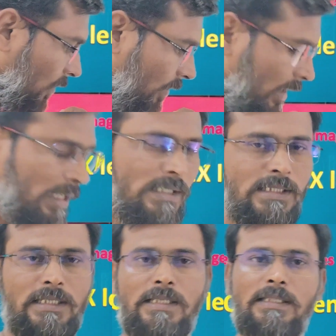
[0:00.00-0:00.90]
now
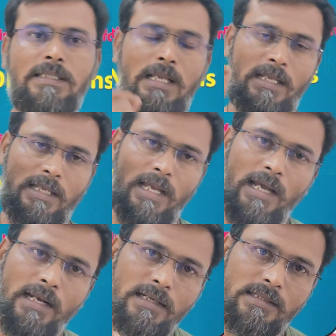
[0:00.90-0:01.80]
discuss
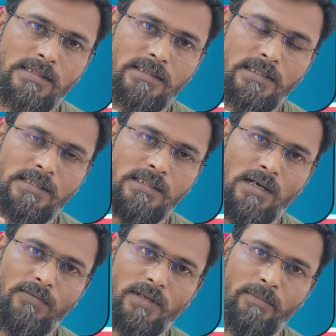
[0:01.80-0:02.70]
characteristics
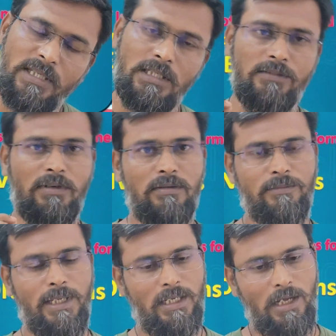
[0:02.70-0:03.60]
of images found
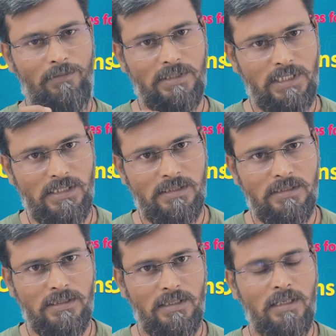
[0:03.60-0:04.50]
by convex lens.
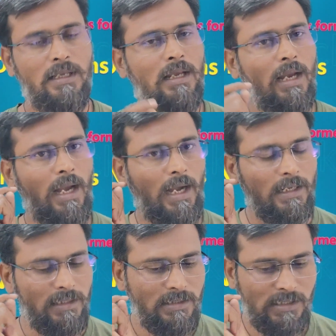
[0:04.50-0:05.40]

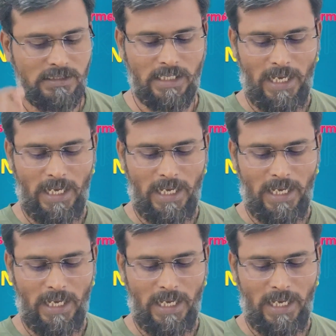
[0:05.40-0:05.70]
And this is